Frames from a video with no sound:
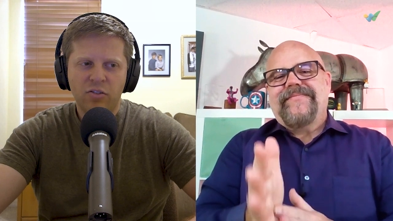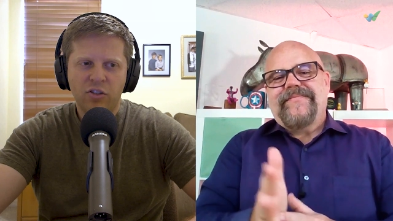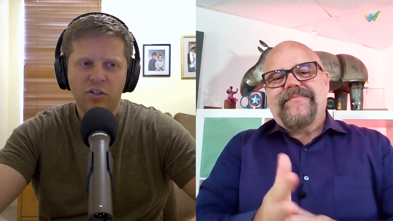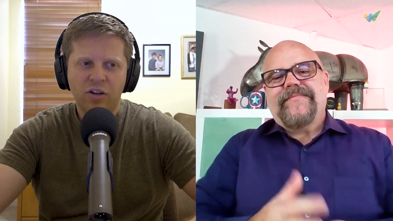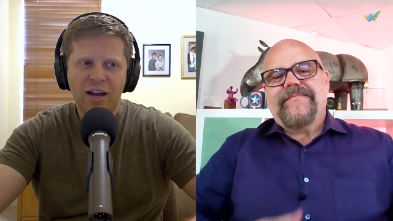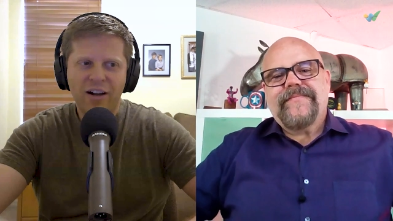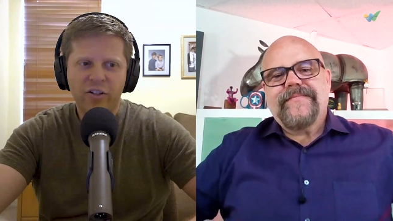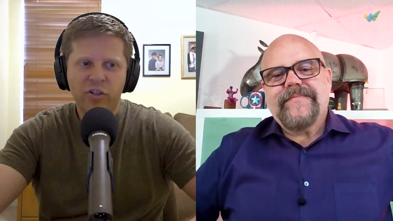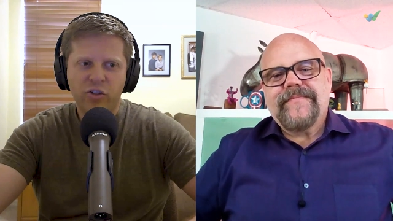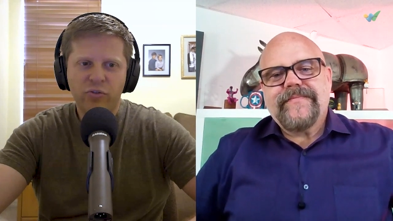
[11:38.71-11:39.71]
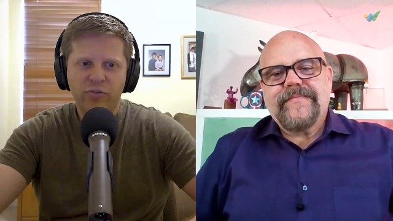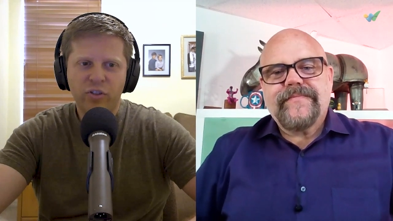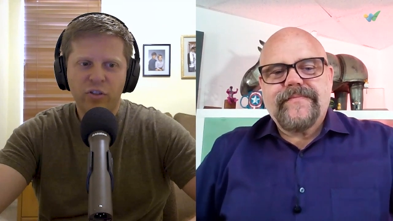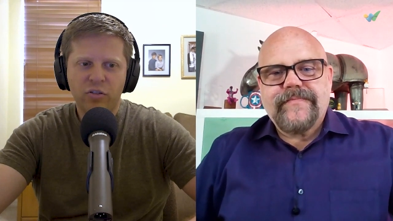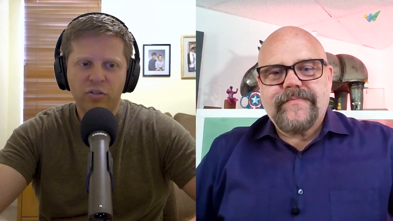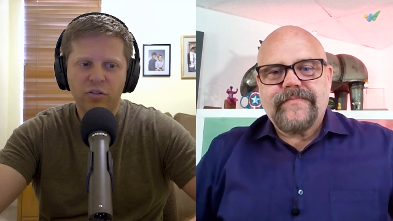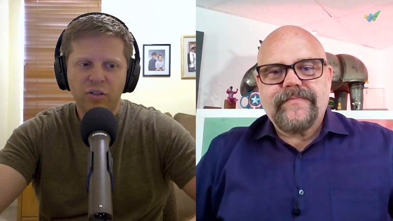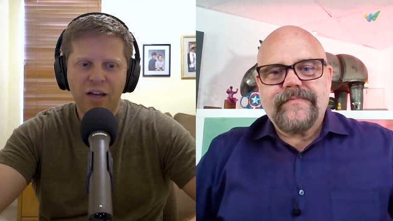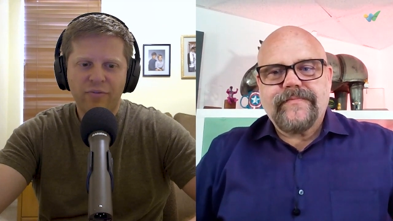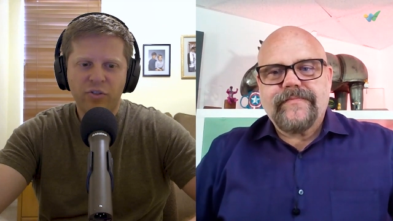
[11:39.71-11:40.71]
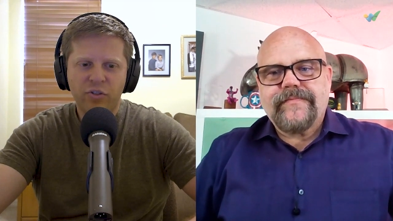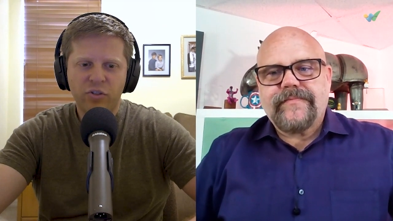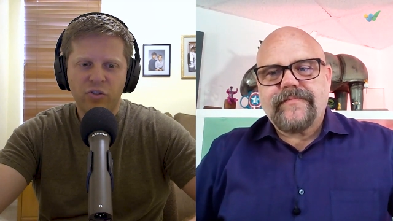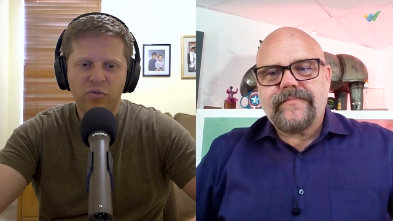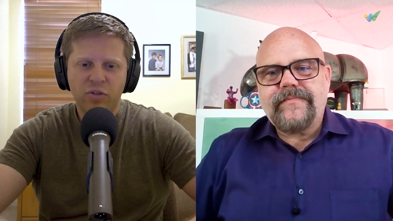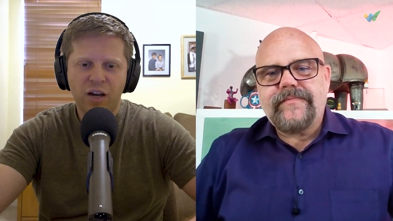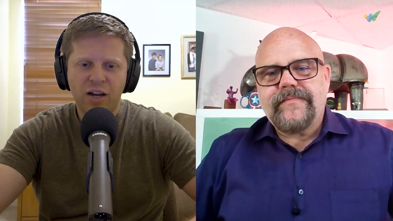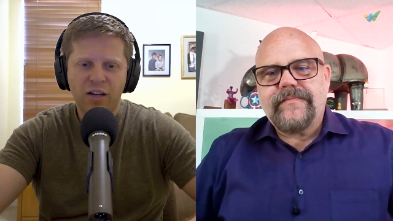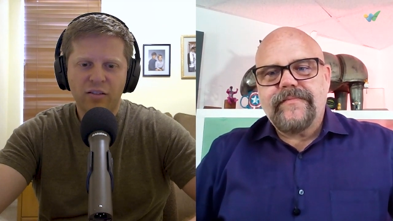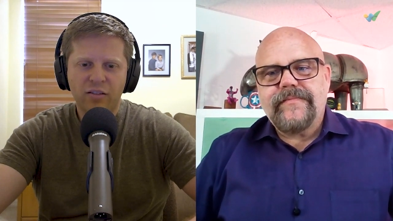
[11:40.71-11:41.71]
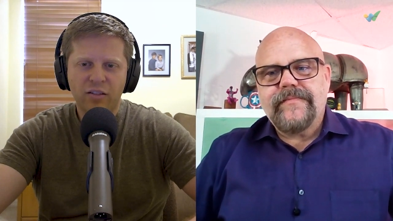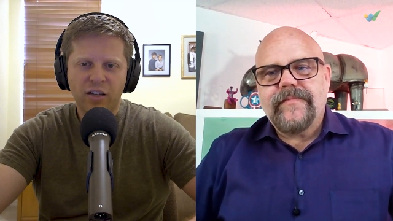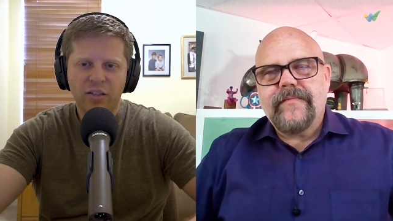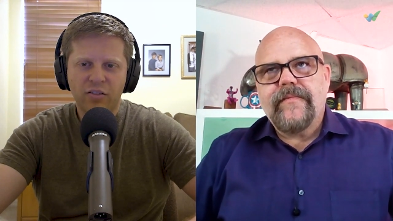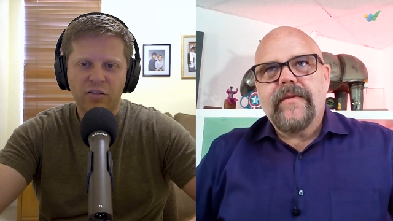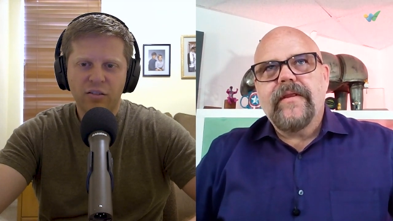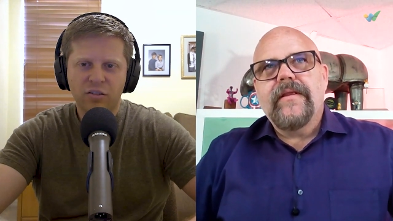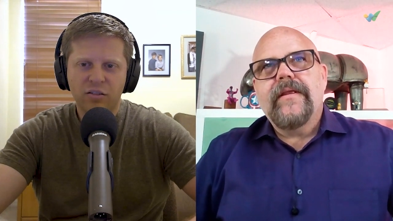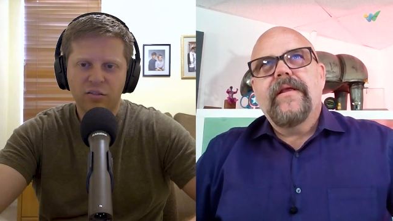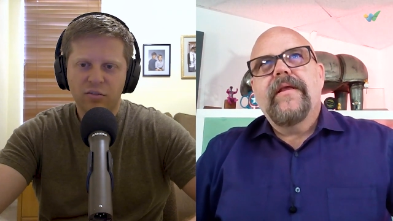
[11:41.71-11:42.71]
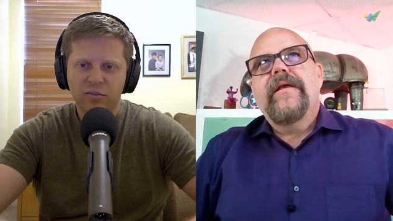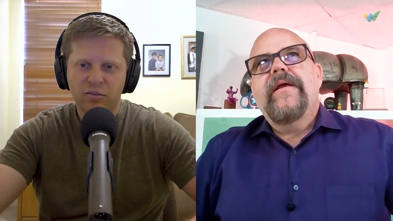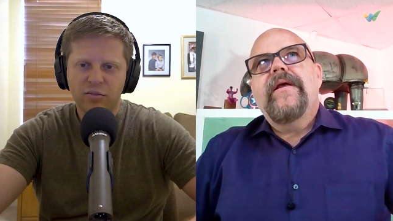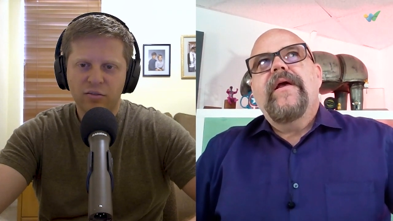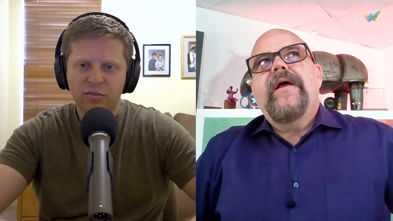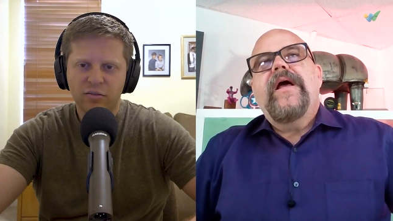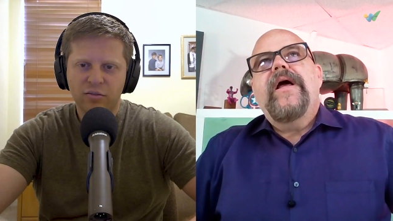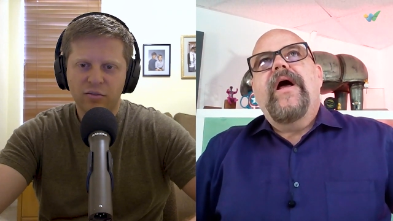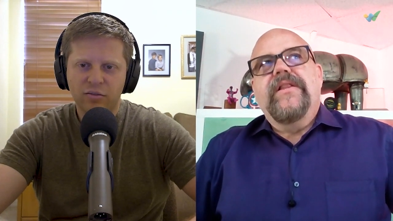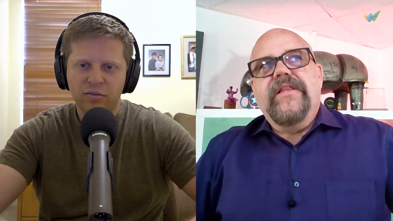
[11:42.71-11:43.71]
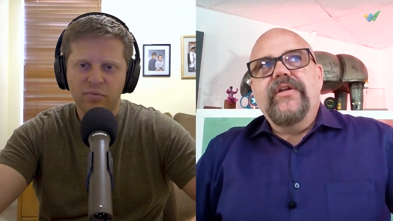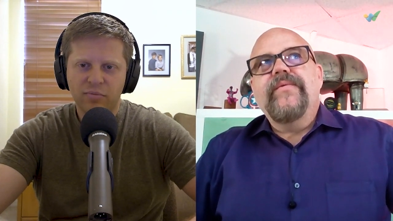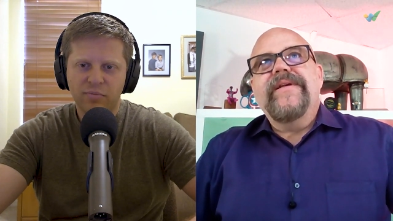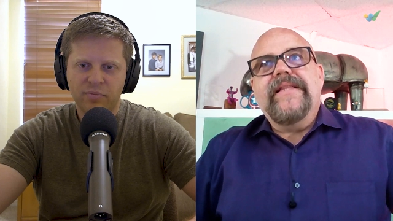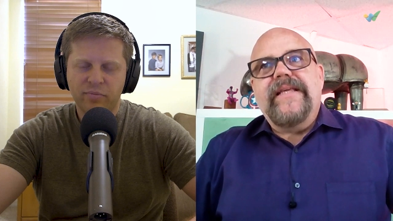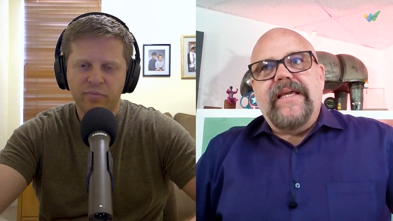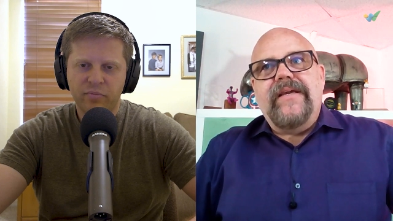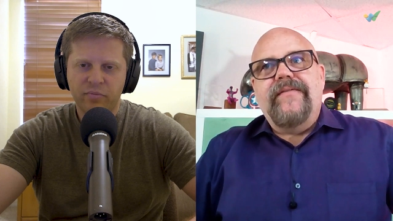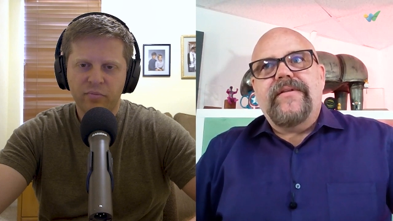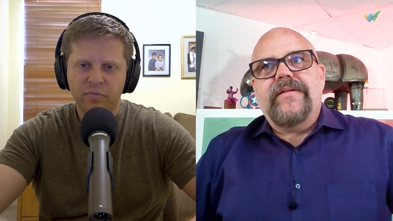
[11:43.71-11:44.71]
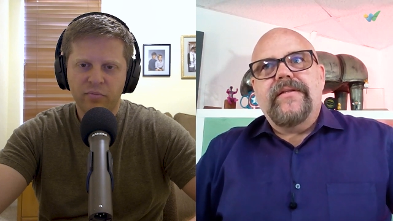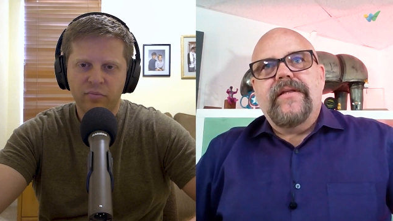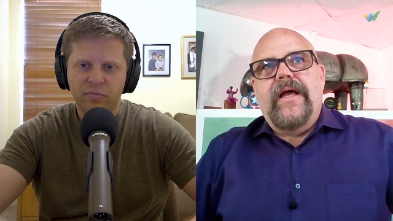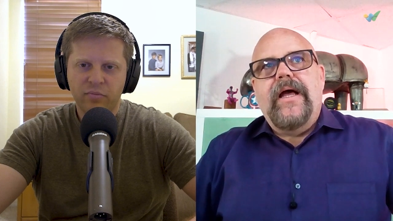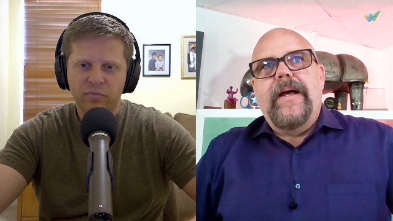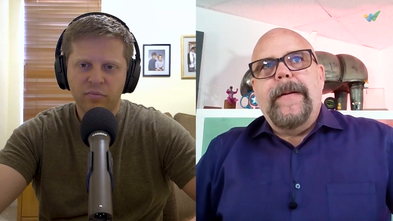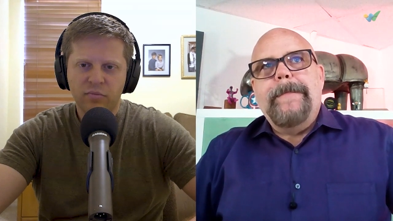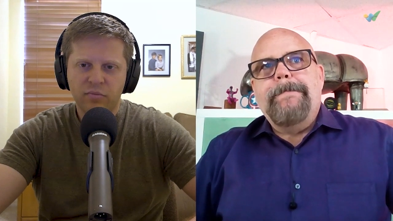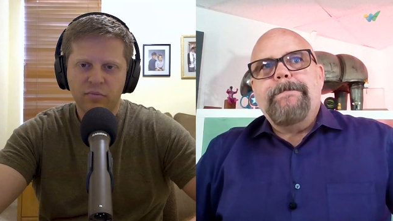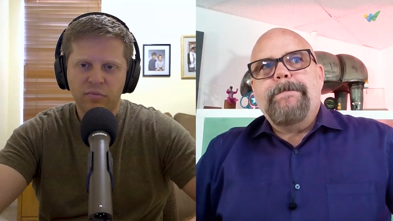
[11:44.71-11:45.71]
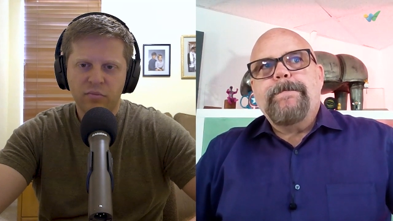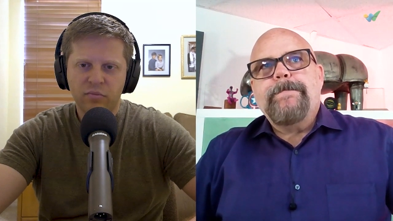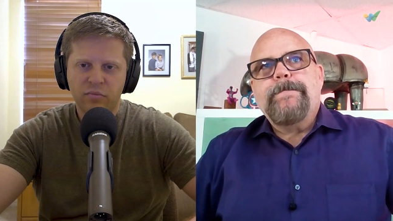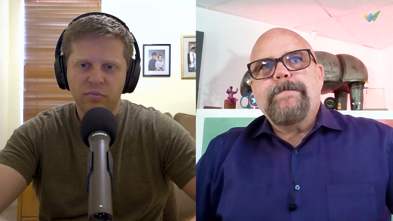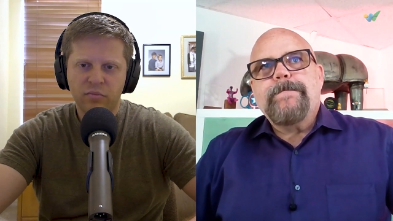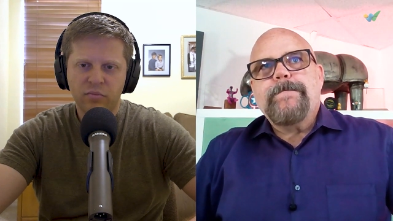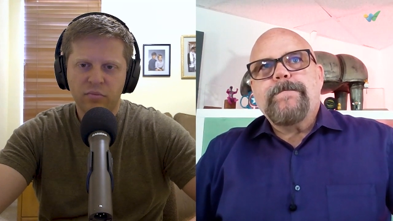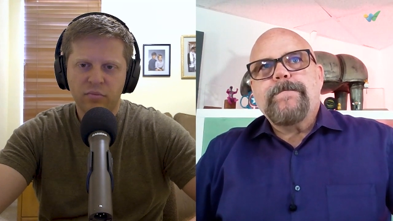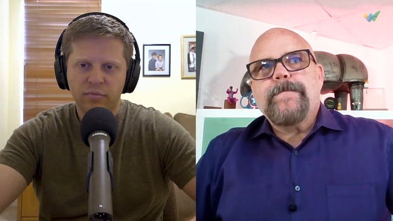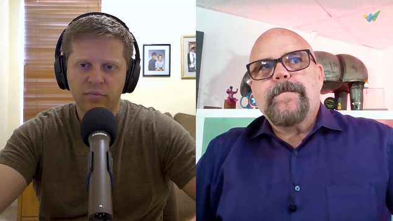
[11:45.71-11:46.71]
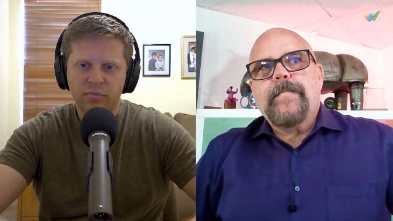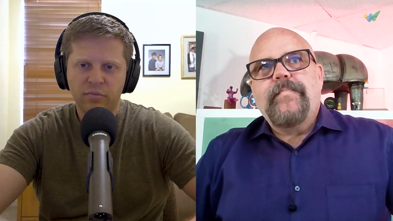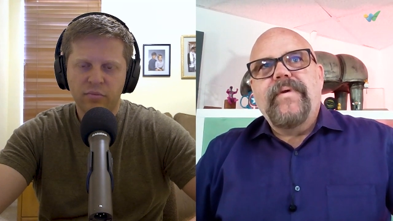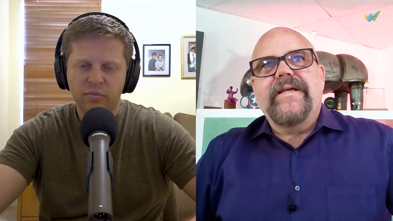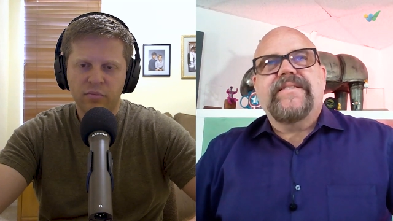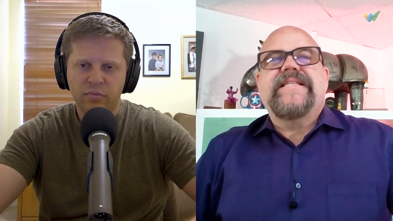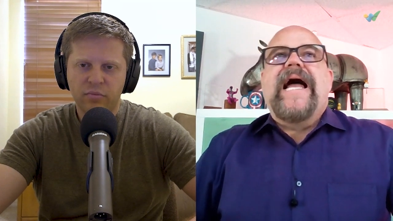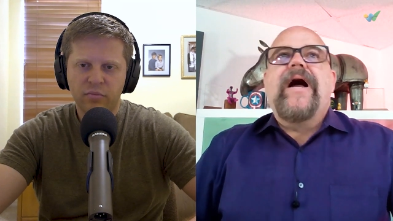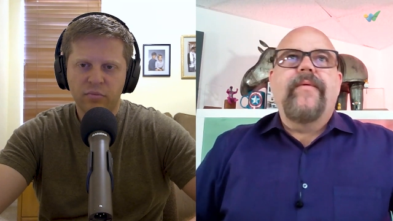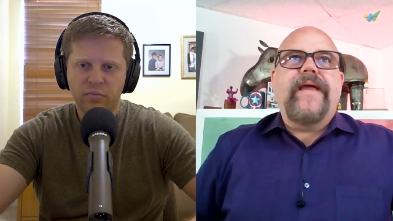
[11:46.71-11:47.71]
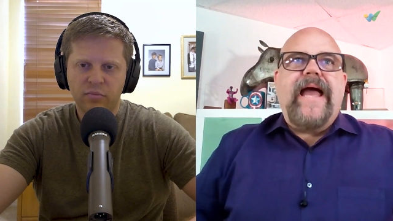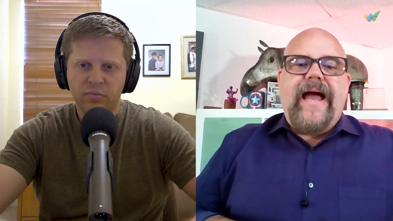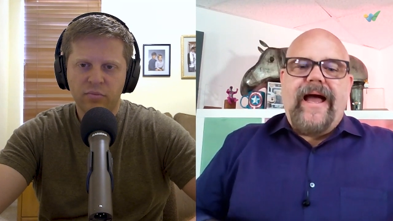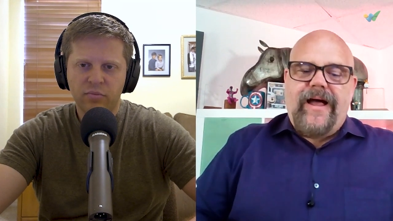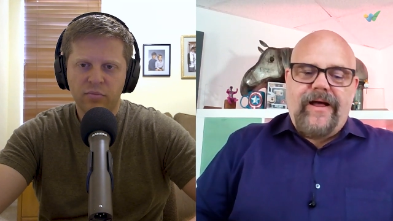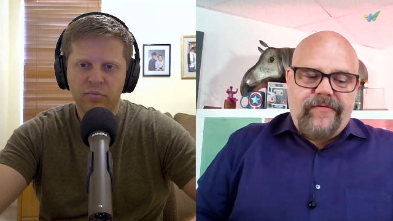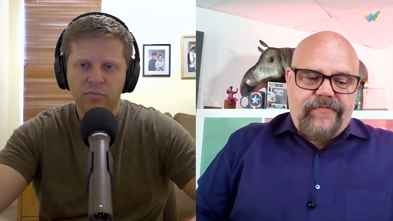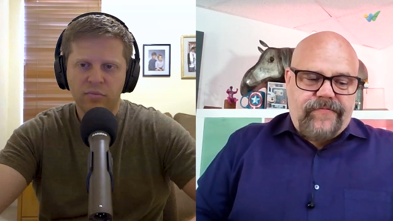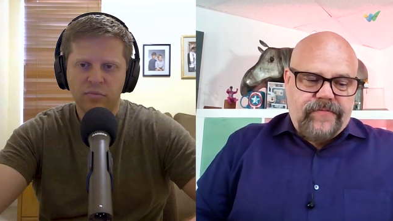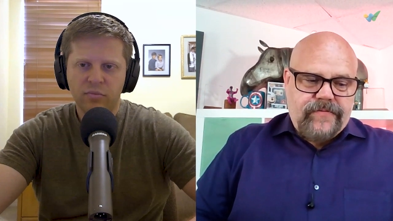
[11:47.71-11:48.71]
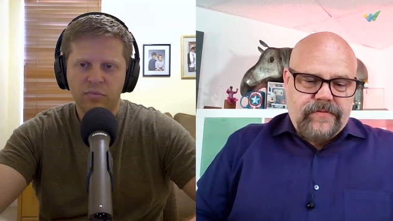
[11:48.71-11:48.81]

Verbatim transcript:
Speaker 1: So, how did you feel after you got the diagnosis?
Speaker 2: a little relieved um, because now we have